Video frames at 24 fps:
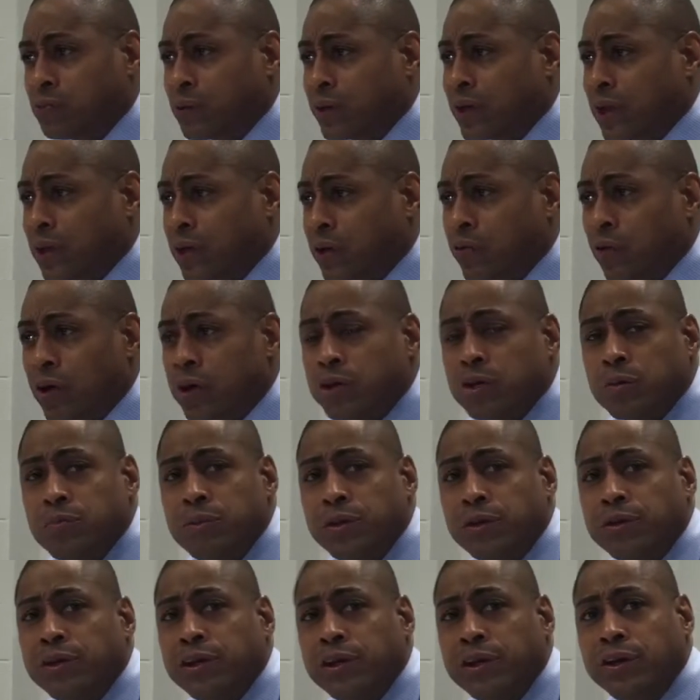We got a great
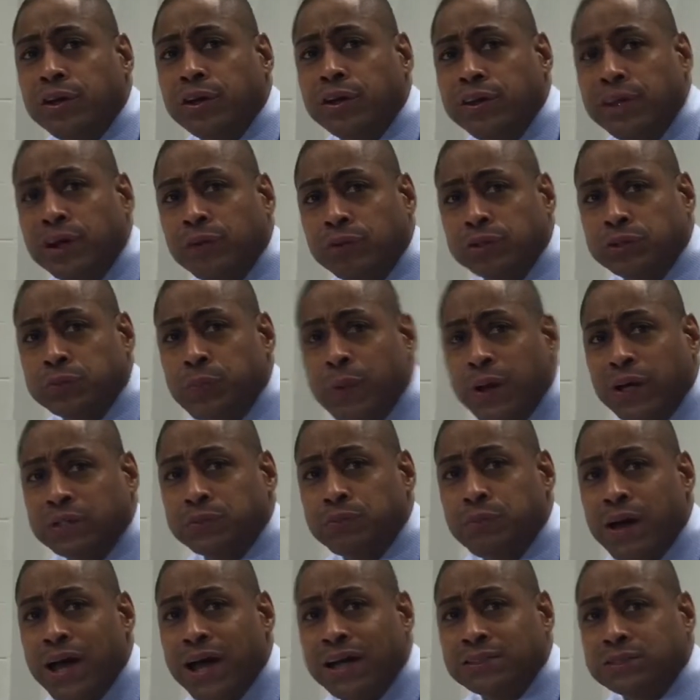community here that respects
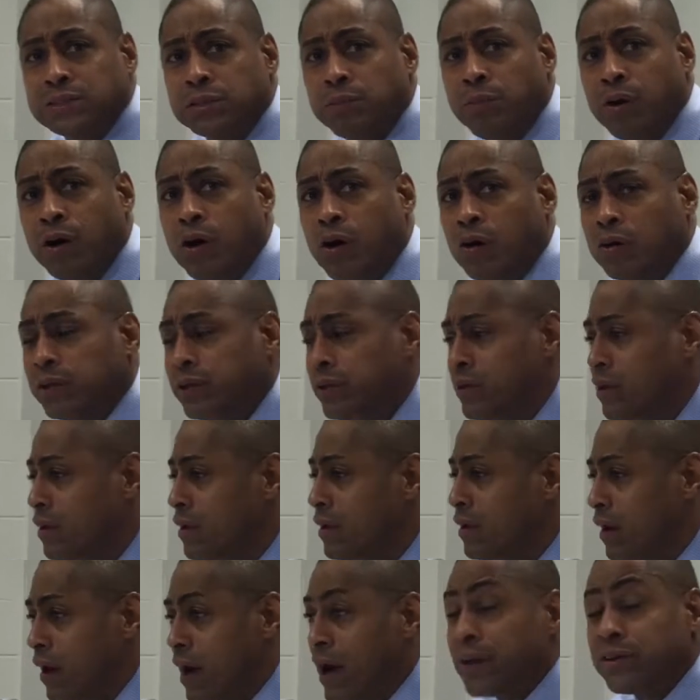basketball and
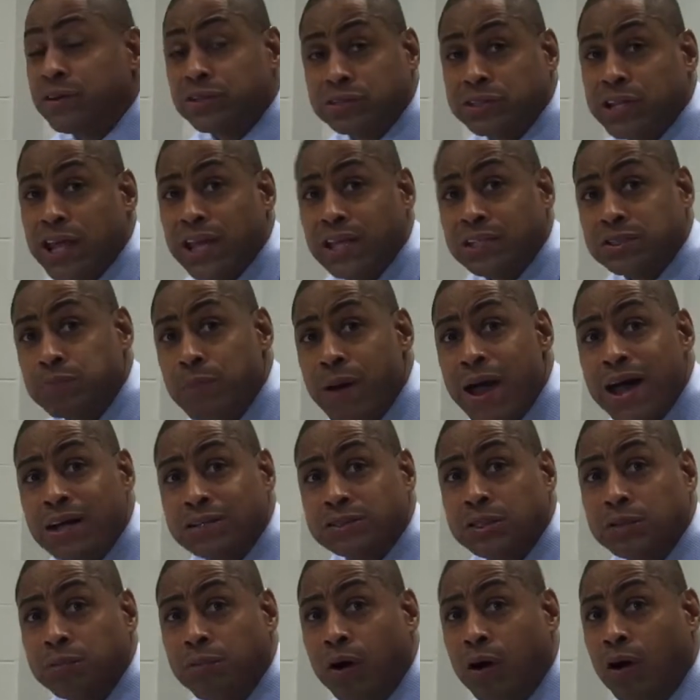understands
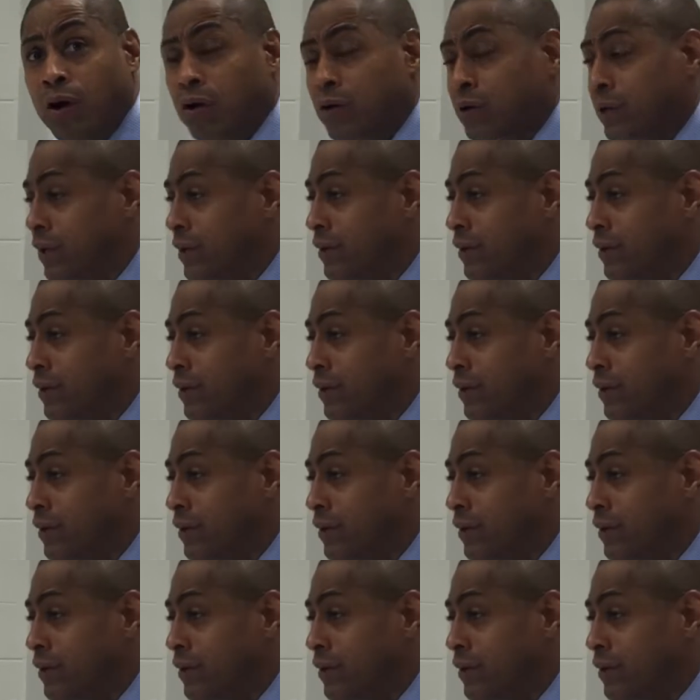basketball.